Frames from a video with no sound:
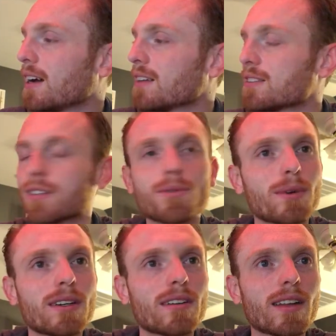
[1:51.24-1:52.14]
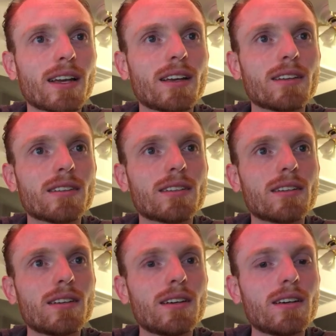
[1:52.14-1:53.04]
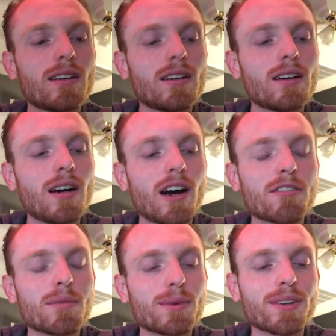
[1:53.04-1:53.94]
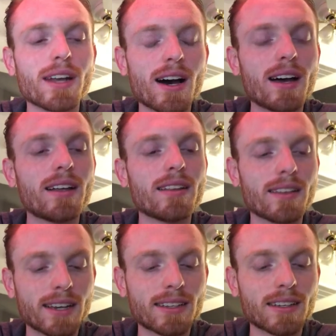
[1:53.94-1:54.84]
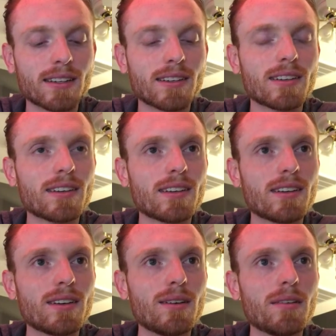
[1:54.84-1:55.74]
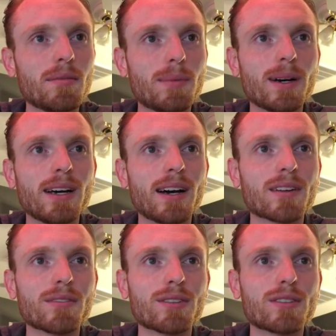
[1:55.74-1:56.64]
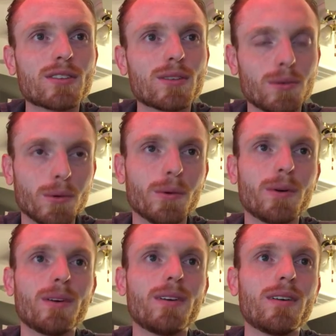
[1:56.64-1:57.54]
Alice in Wonderland, I remember not liking, but out of the two,